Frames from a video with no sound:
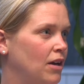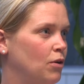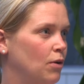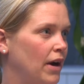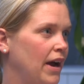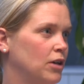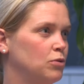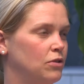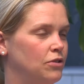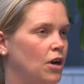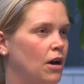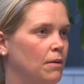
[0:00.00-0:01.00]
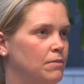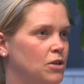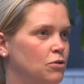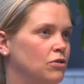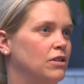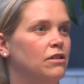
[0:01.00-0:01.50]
your actual job usually